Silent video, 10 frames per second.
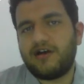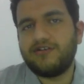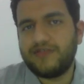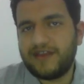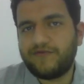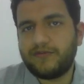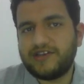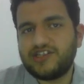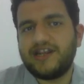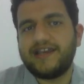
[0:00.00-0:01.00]
I know the
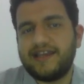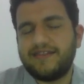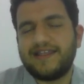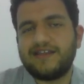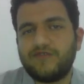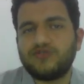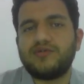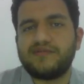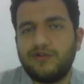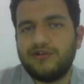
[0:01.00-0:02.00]
information, again, that
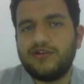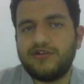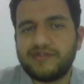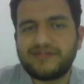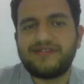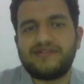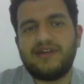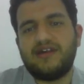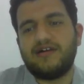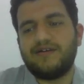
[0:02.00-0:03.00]
infectious
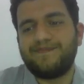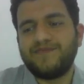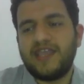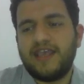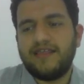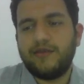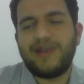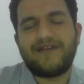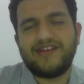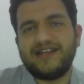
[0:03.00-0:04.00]
mononucleosis, they
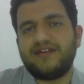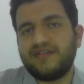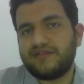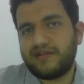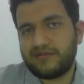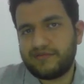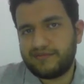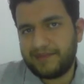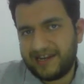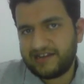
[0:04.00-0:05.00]
will have an increased risk of
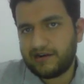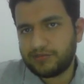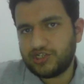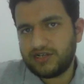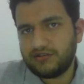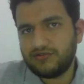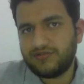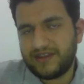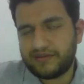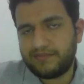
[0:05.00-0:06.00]
splenic rupture due
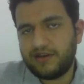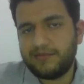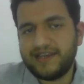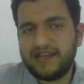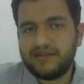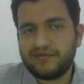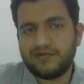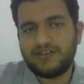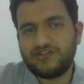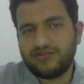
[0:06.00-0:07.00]
to their splenomegaly,
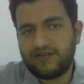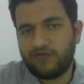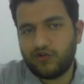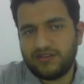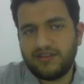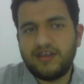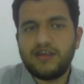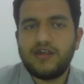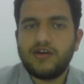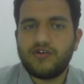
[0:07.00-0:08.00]
so they should avoid
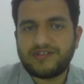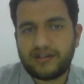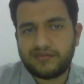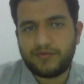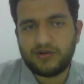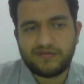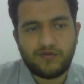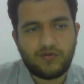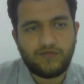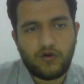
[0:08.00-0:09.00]
contact sports
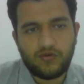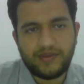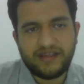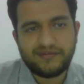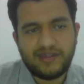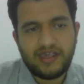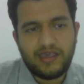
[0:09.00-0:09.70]
for 4 weeks.